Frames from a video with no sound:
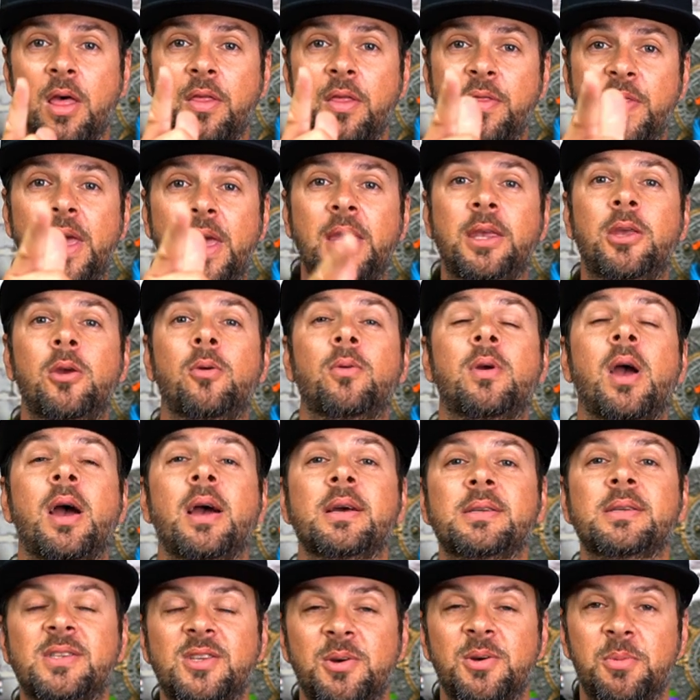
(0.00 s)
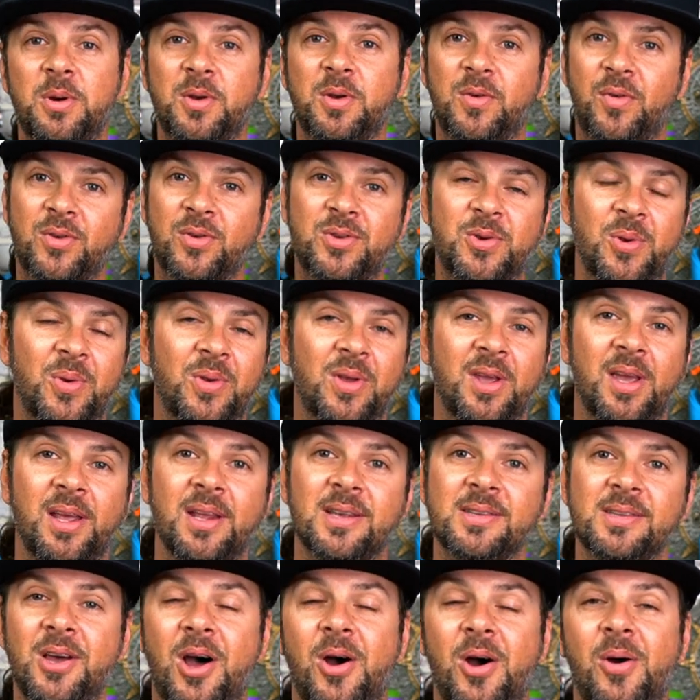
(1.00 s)
Thank you guys so much for tuning in
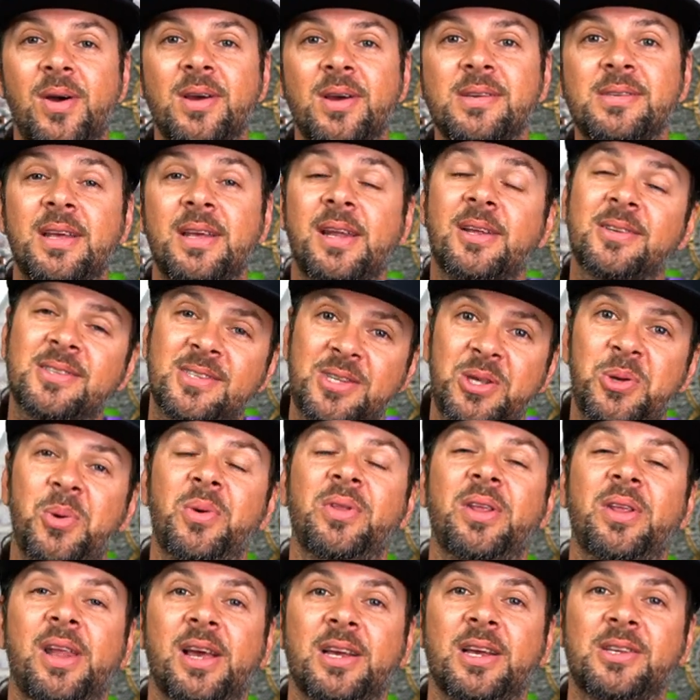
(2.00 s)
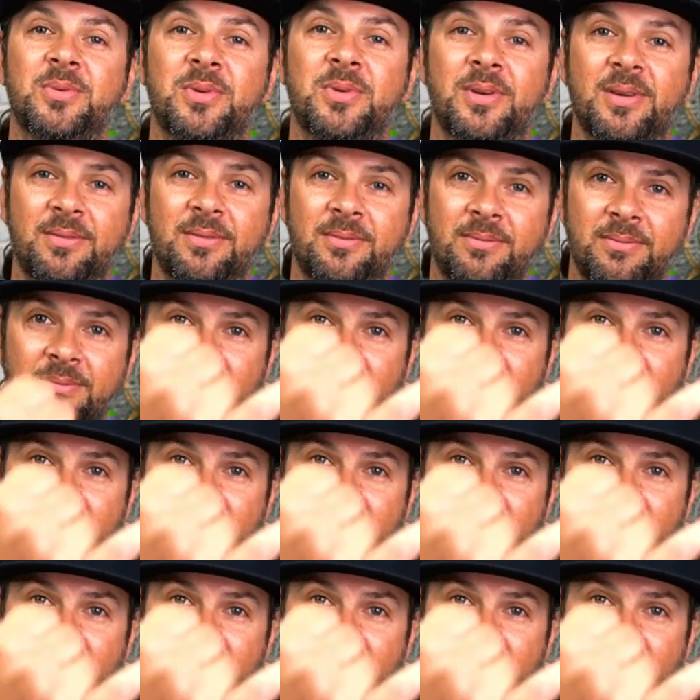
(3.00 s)
as always, and I'll see you on the next one.